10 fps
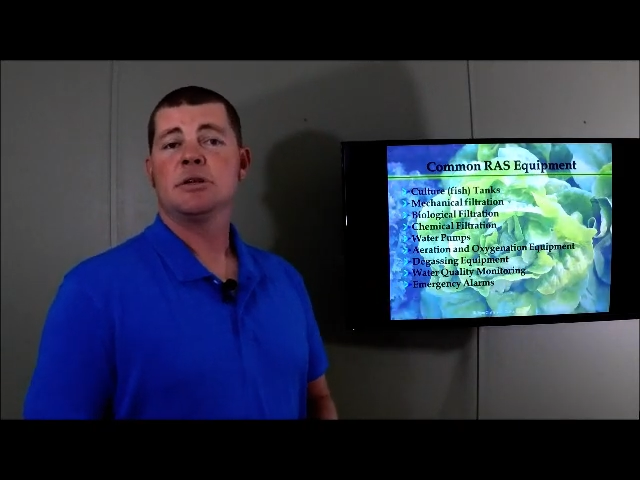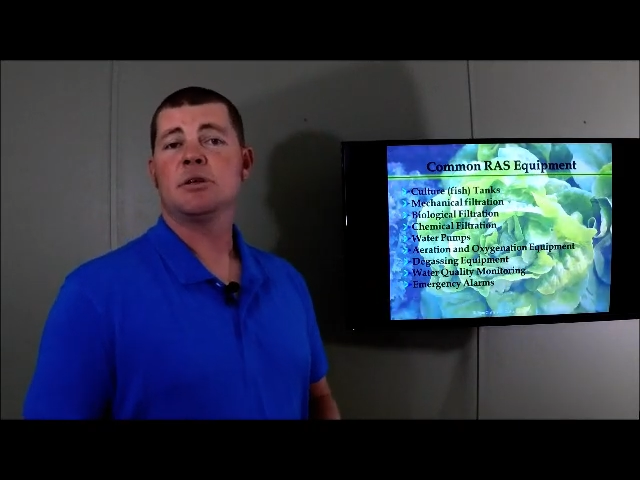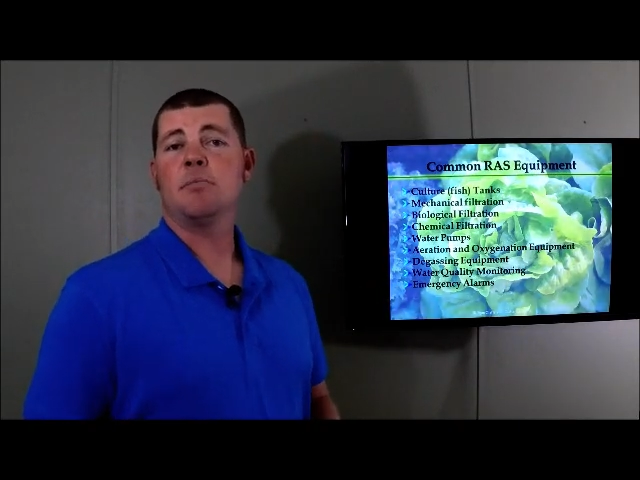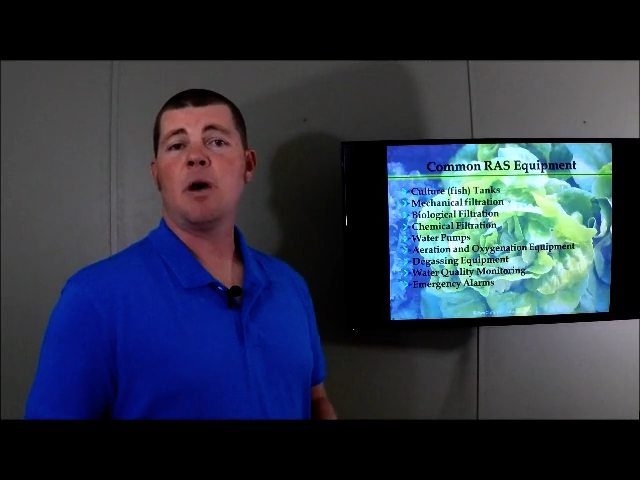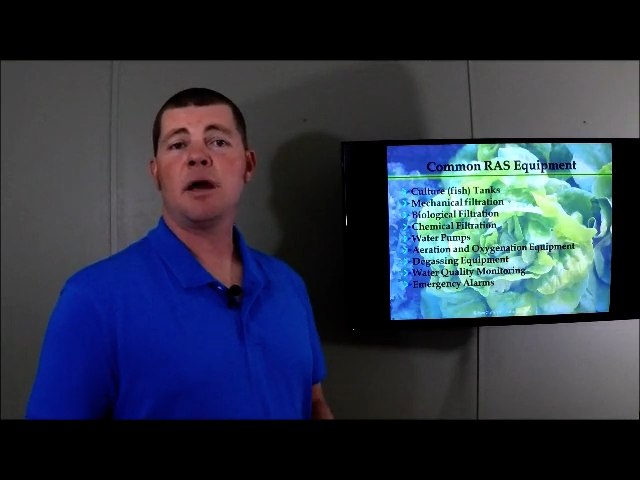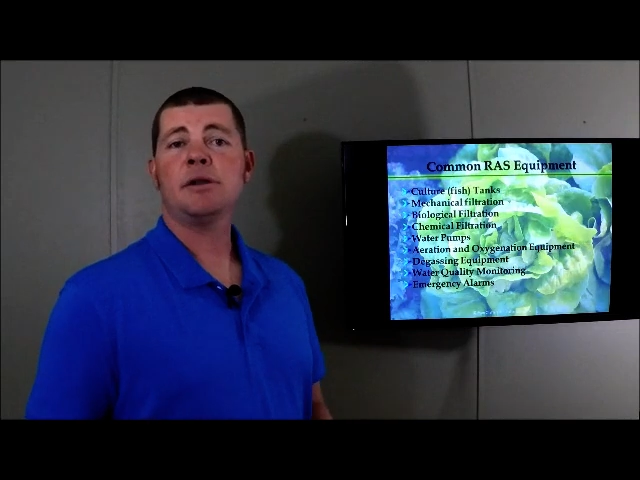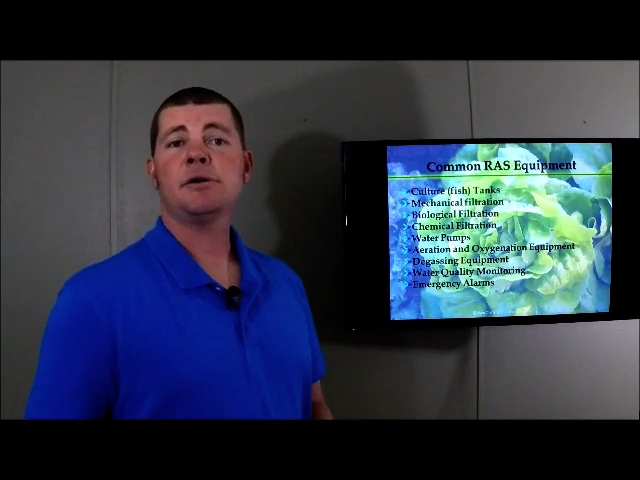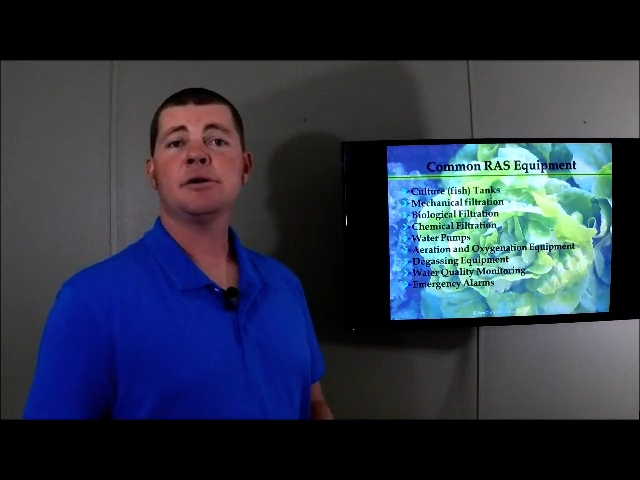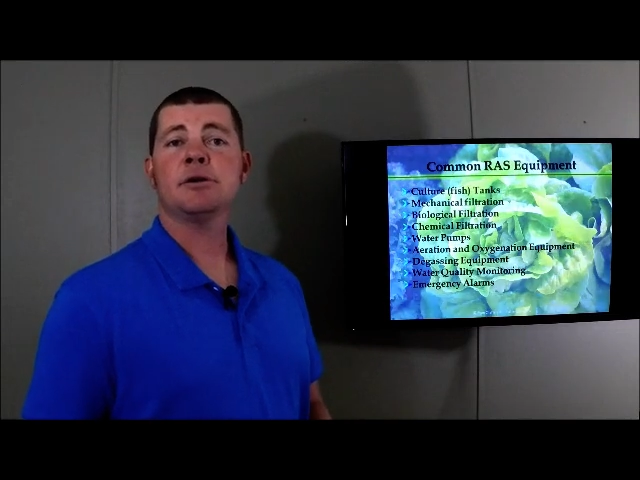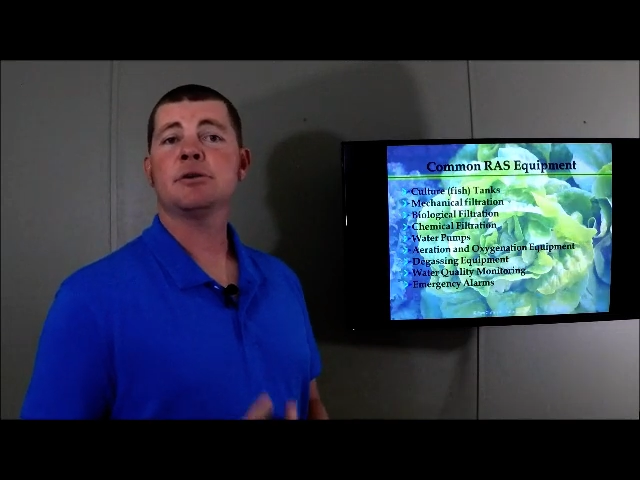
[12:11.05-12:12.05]
to
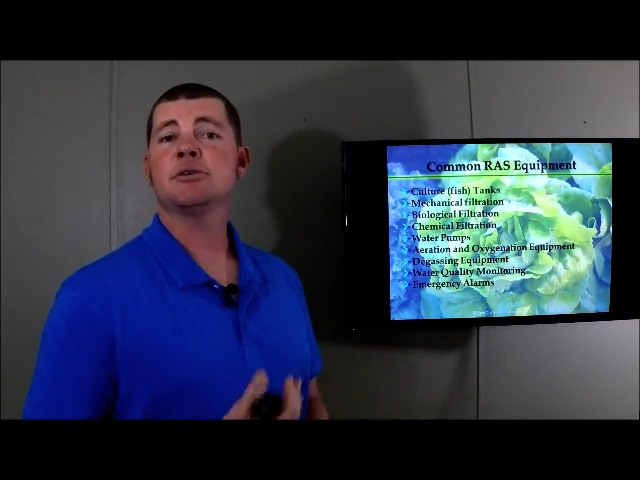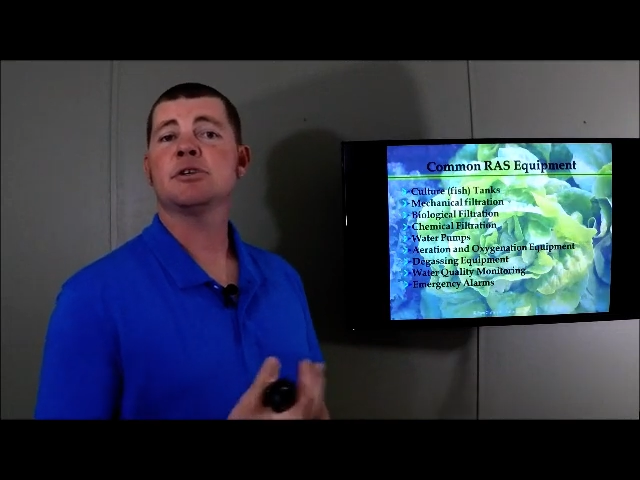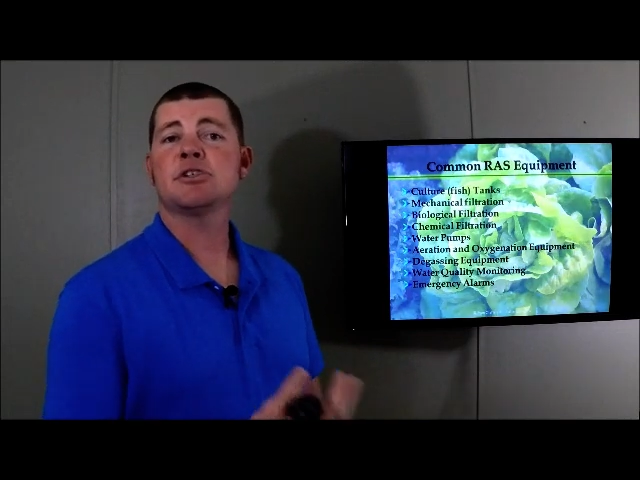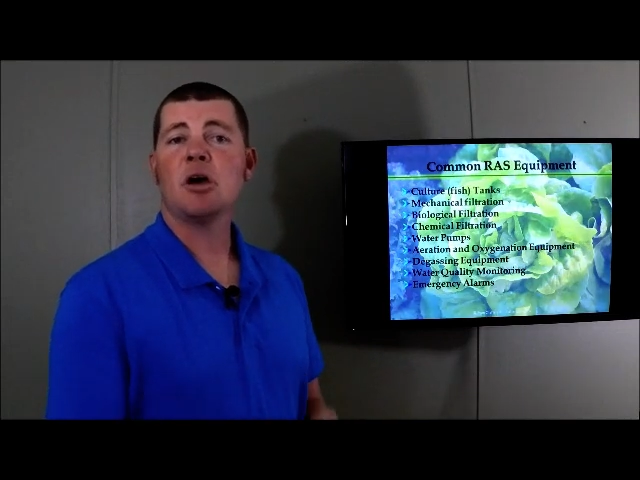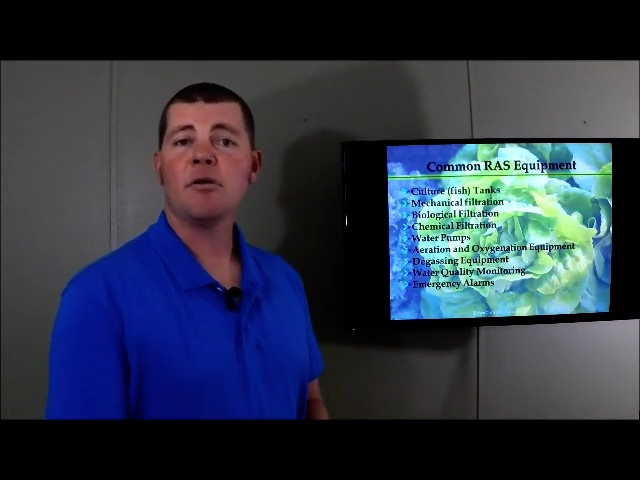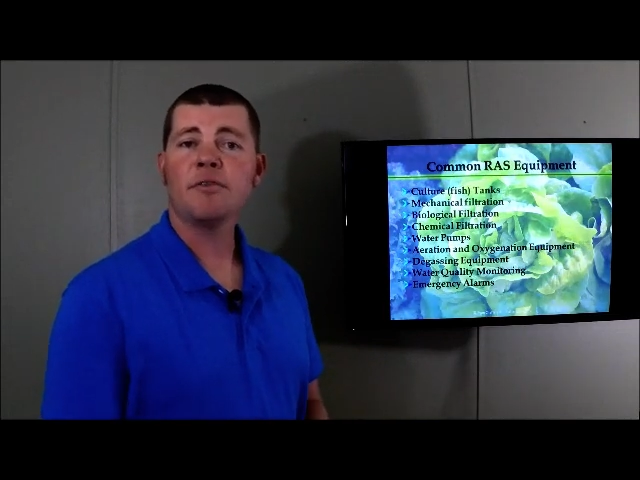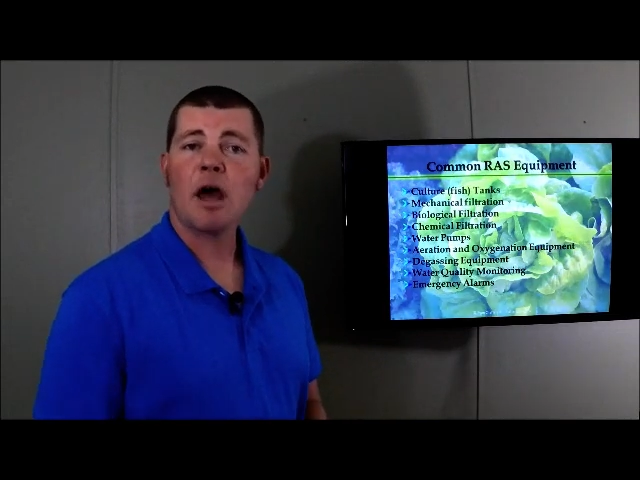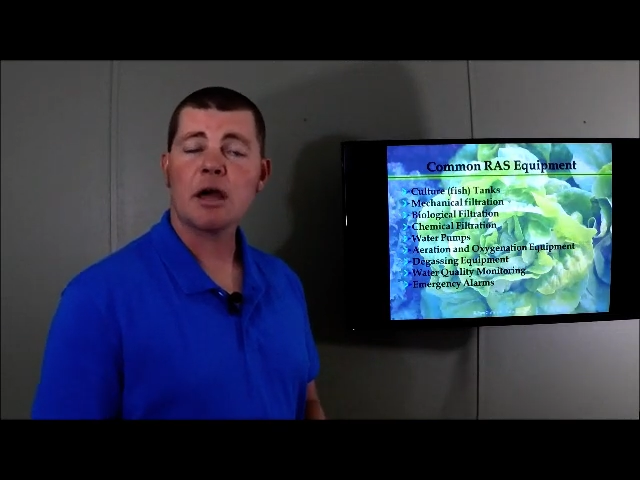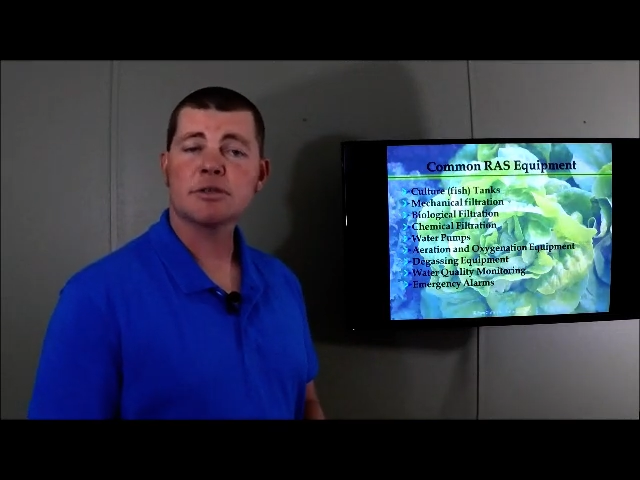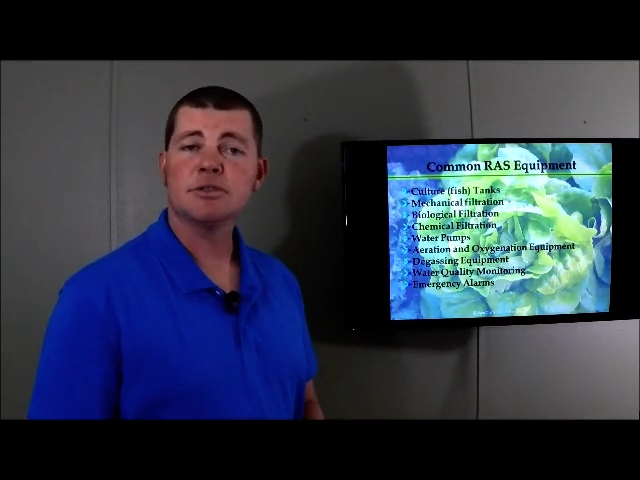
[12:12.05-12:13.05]
monitor your dissolved
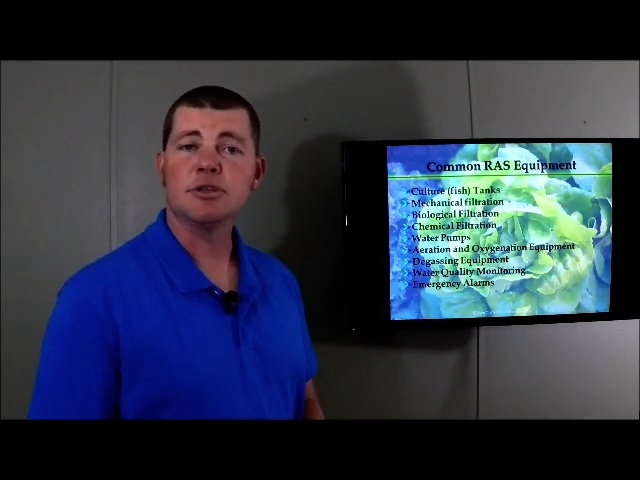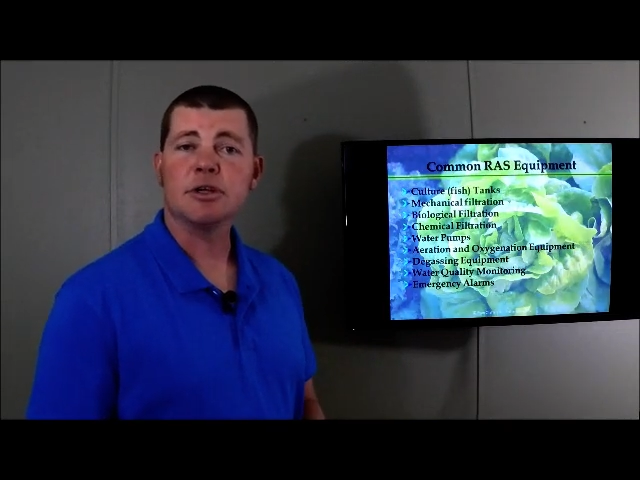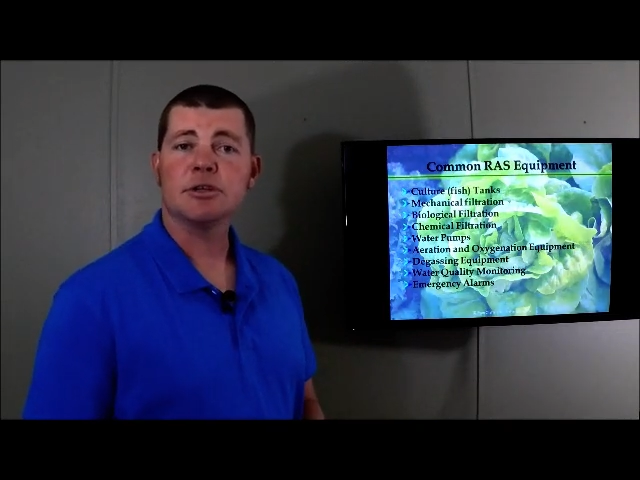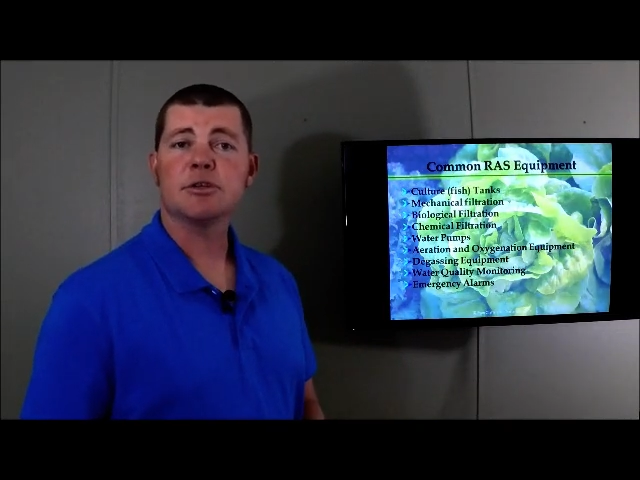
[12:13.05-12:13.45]
oxygen,